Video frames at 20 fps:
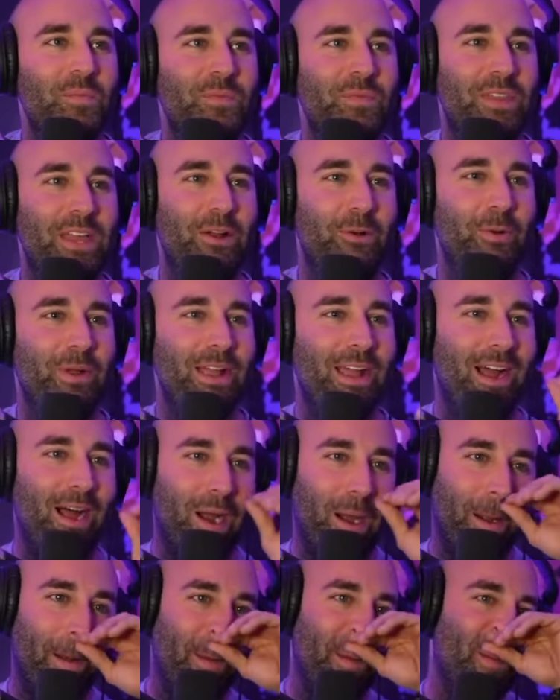There we
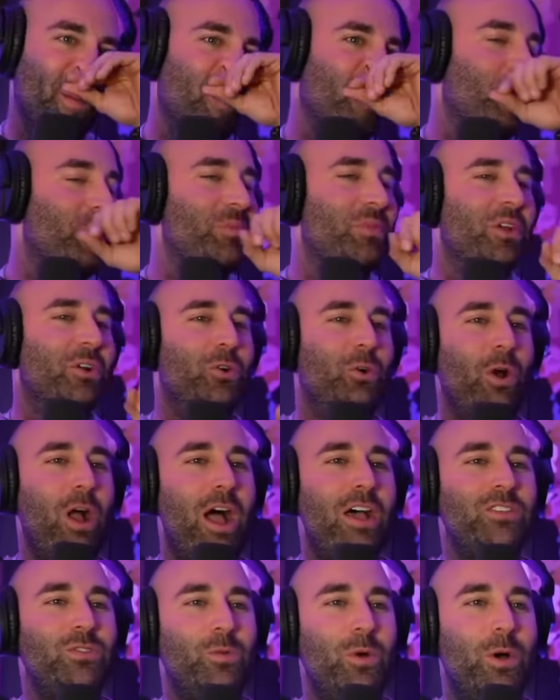are. The
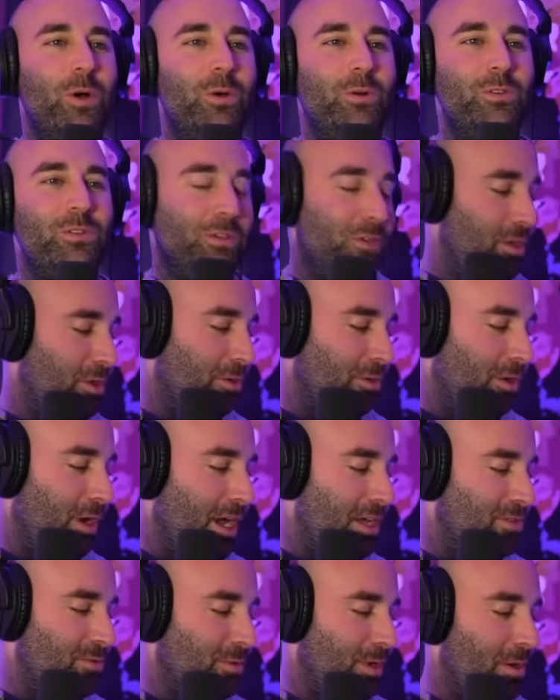Crossroads
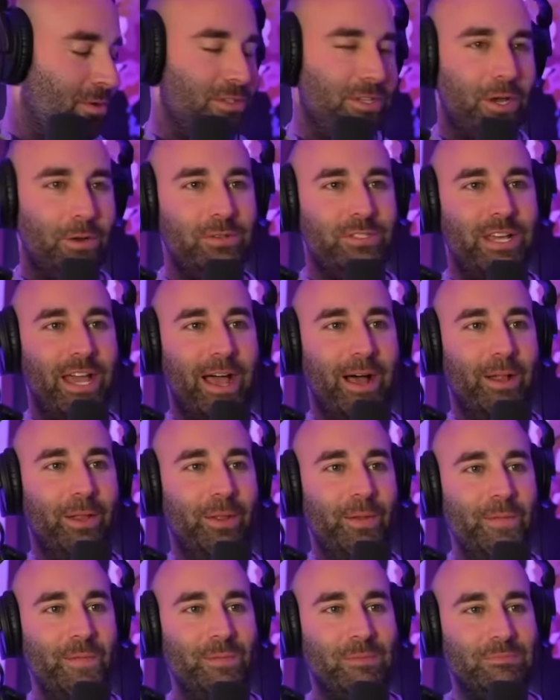Hotel
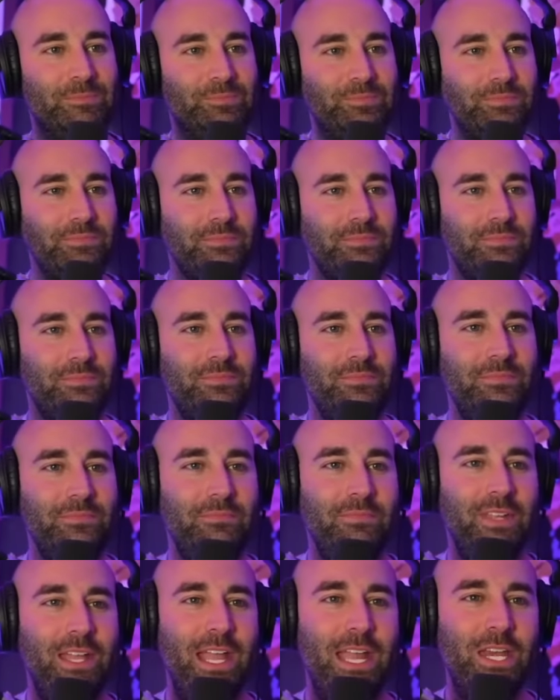
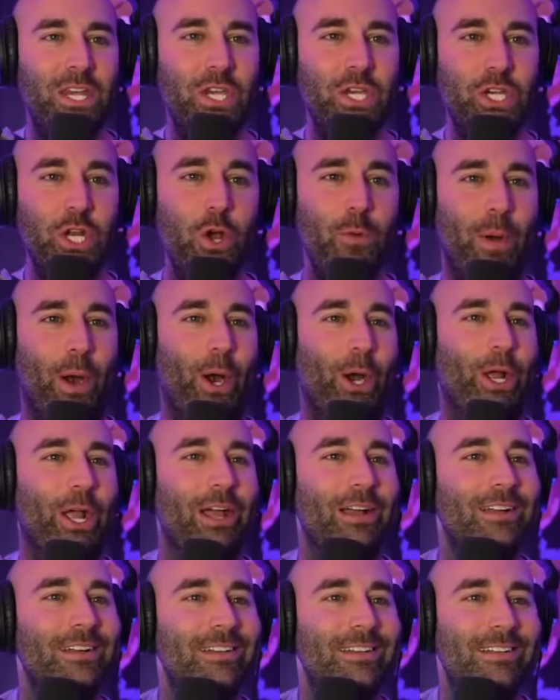in Newburgh,
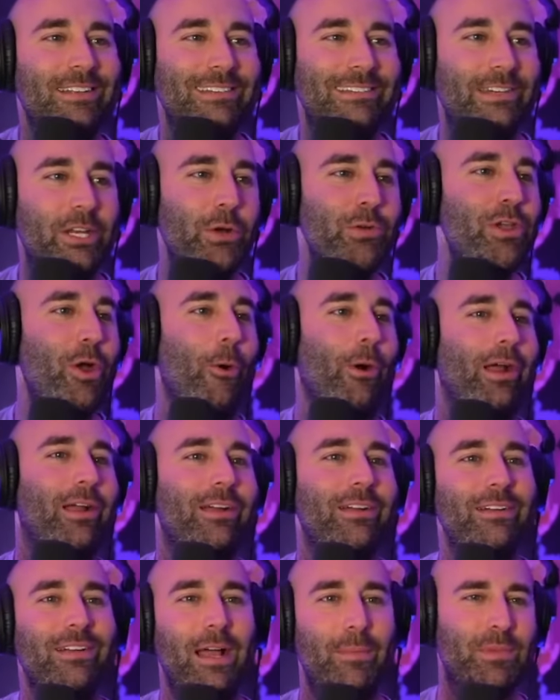New
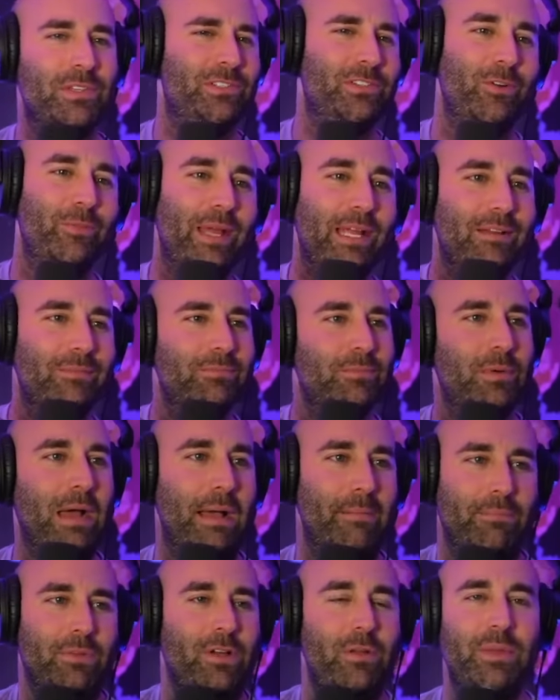York, I'm assuming.
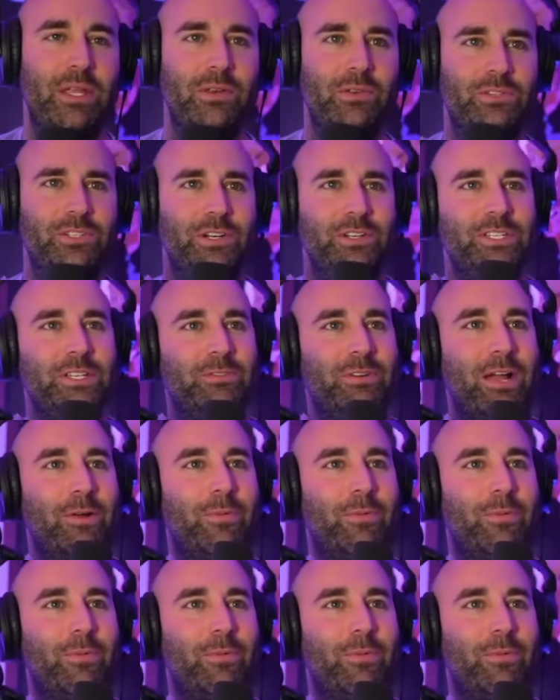I'm going to be New Jersey, right?